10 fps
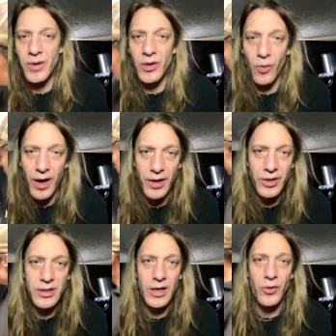be the
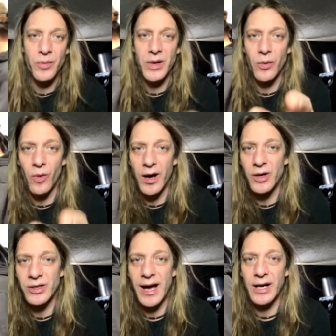wires. It would be the
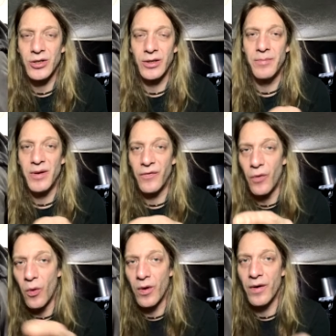wires actually
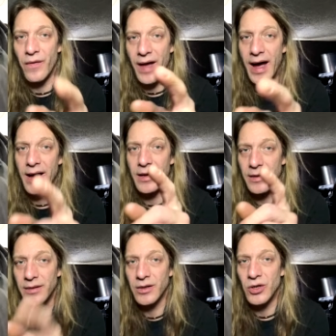before that
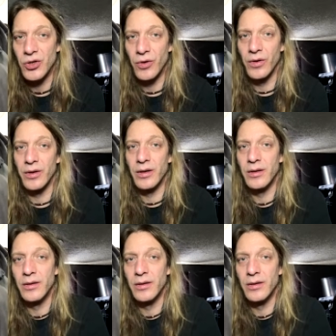controller.